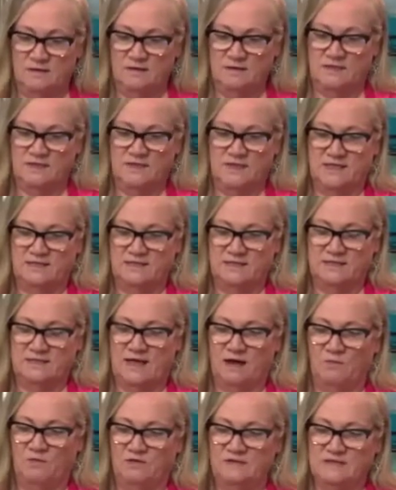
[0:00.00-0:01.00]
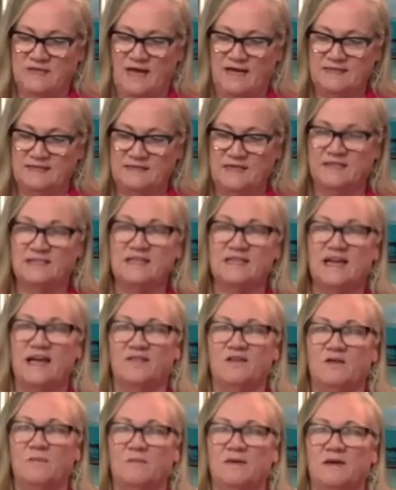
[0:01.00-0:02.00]
check this out. Well, it's kind of stuck
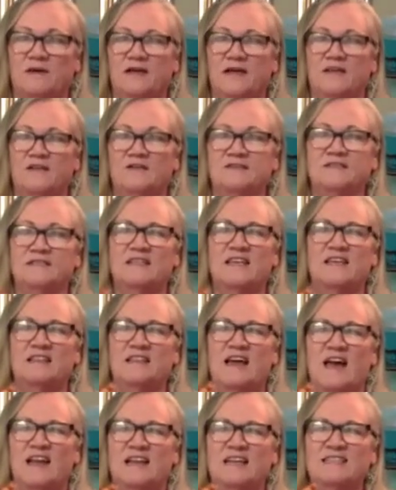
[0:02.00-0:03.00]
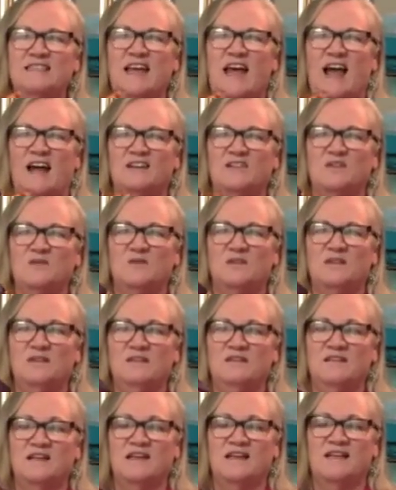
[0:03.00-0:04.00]
together, but can you see that is
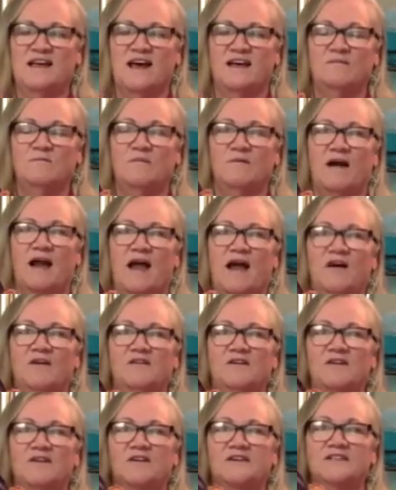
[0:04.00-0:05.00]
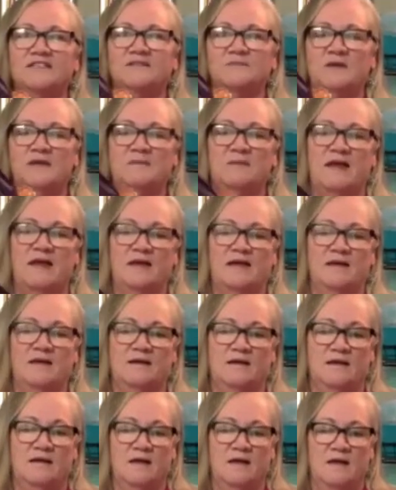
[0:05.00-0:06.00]
actual, look at that, brown, crispy
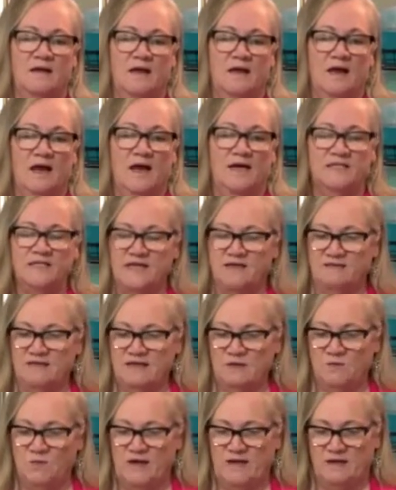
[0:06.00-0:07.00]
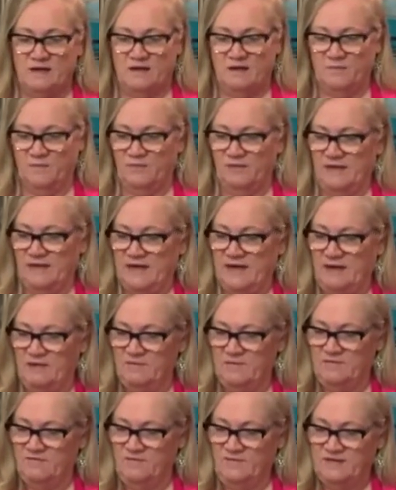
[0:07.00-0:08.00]
bacon. Actually, I think pulling it
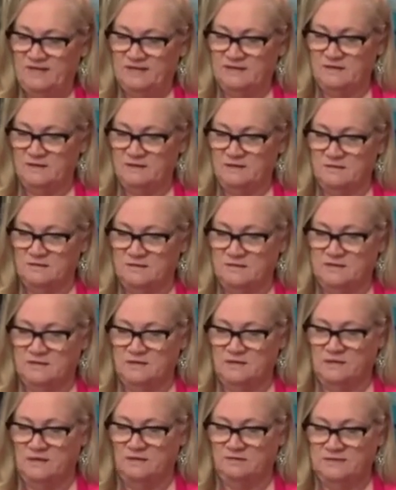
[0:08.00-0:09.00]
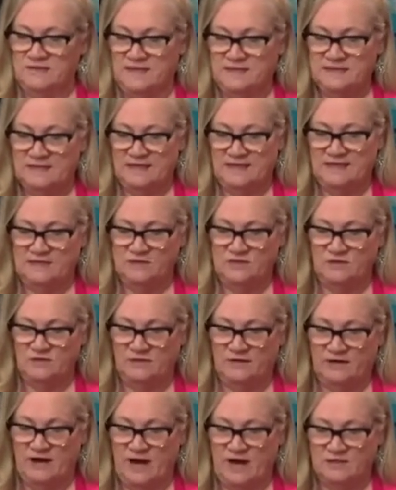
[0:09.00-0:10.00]
out before the, 10 seconds
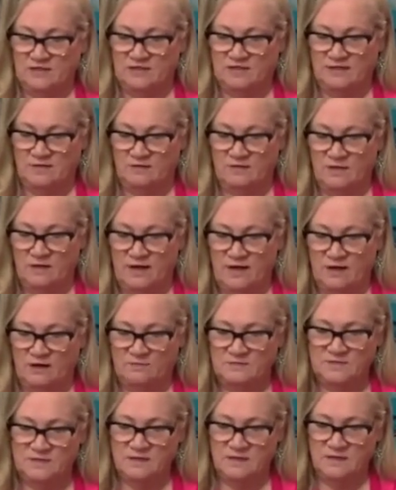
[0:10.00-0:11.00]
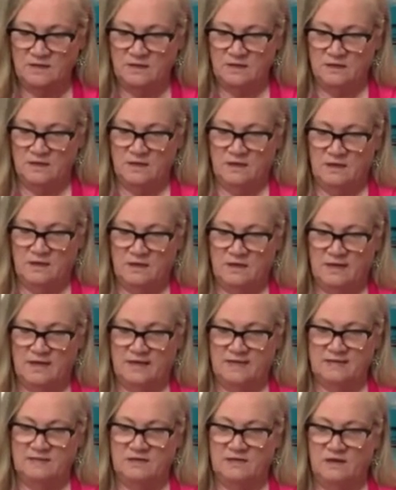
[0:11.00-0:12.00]
earlier actually helped.
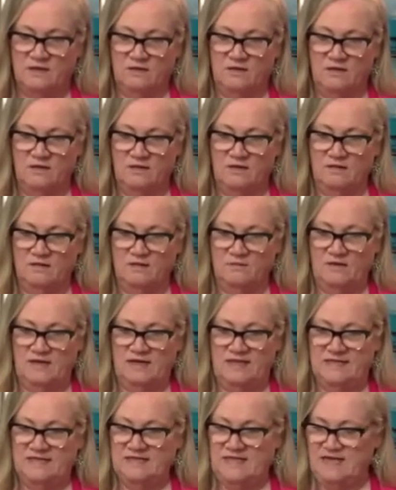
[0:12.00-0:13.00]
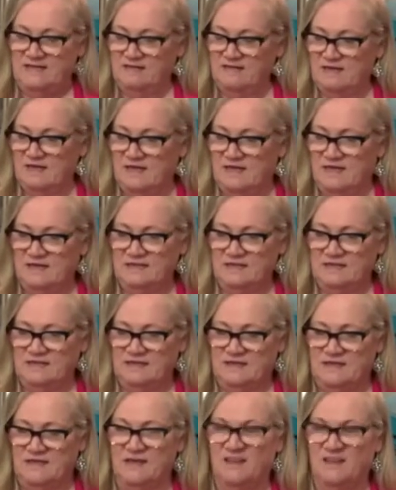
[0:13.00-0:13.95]
Okay, so then we need to take this,